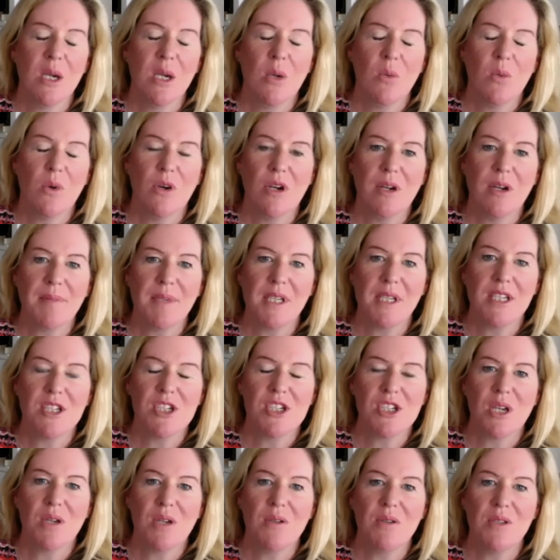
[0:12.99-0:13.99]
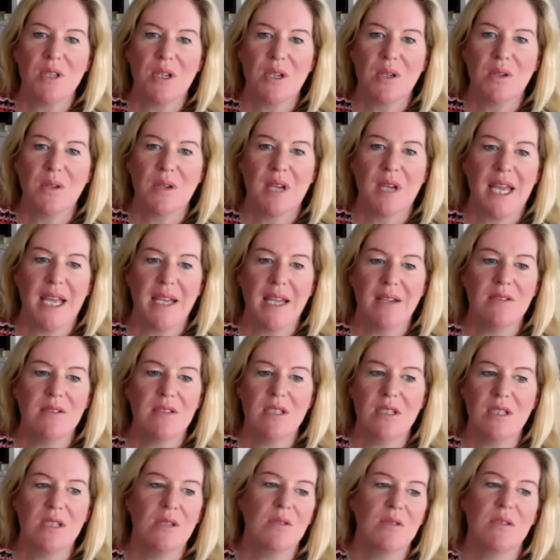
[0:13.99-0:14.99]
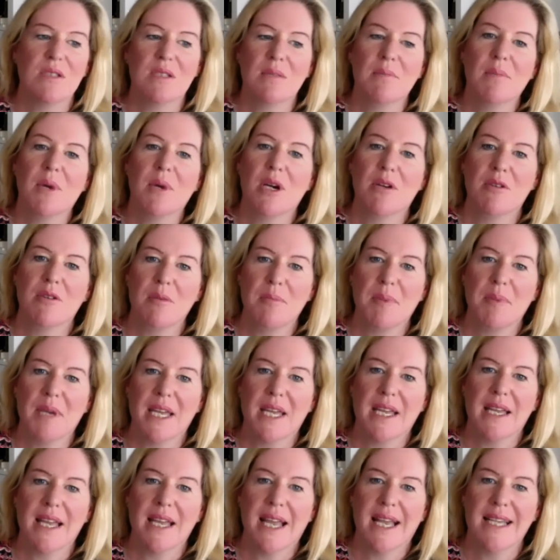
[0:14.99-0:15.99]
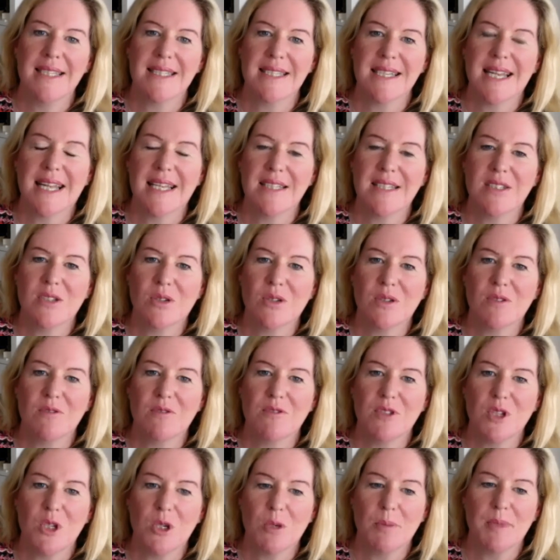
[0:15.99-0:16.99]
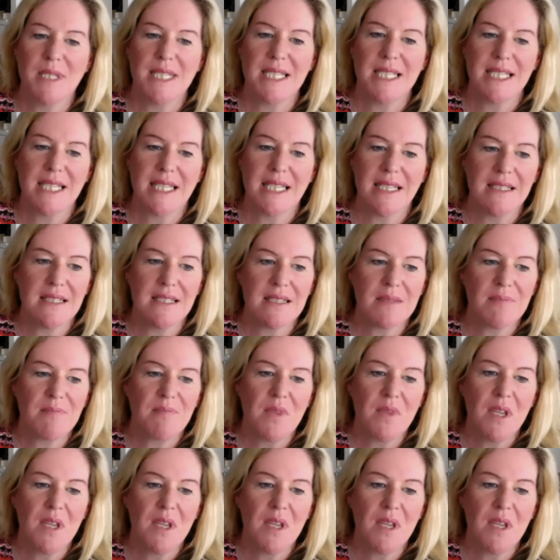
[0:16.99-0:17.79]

where I'm going to show you how to use the Mira-Pet as an add-on for your business.